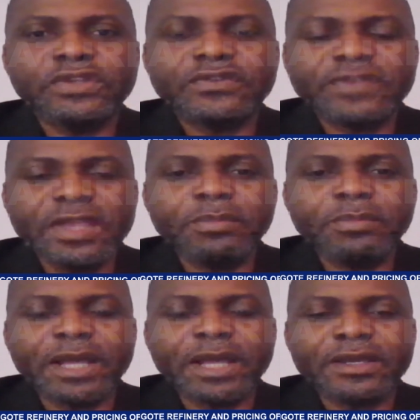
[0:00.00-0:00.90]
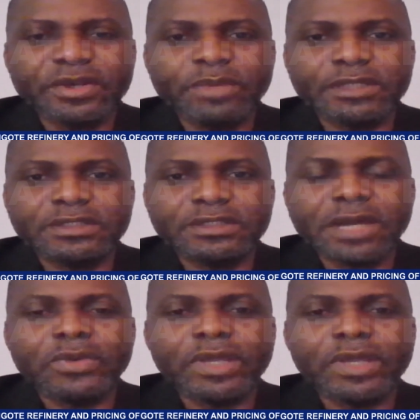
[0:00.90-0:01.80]
the same agreement
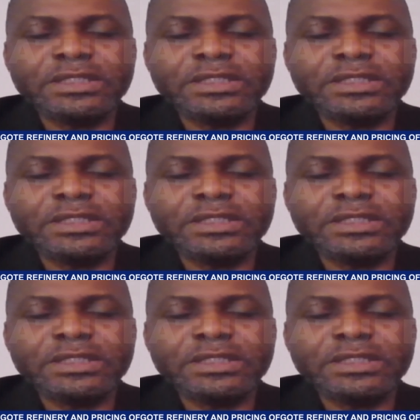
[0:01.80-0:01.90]
that we